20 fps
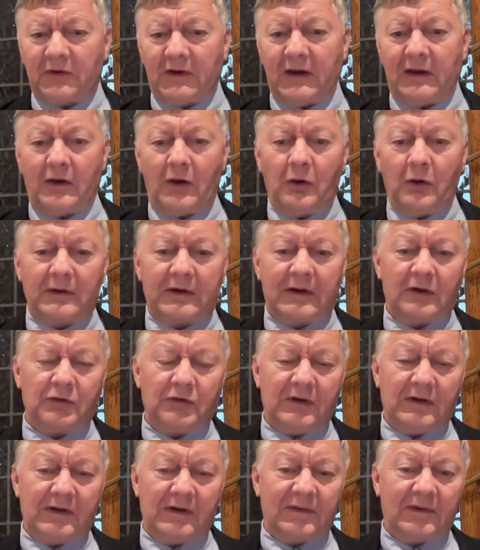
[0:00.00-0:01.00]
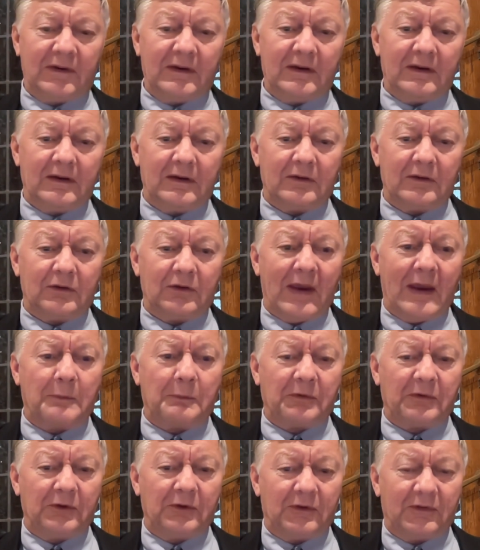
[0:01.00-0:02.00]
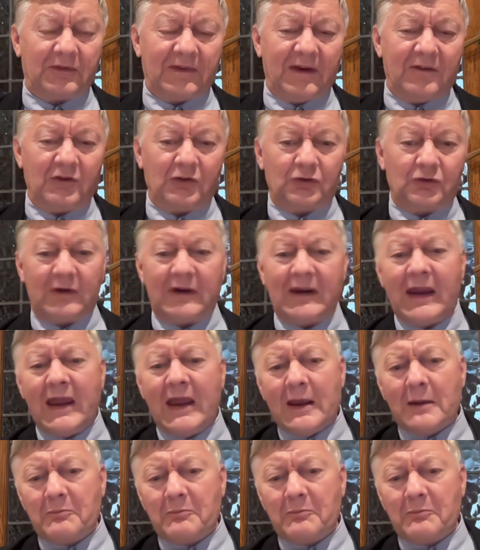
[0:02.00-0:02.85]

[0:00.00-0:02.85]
and the whole country descended into absolute savagery,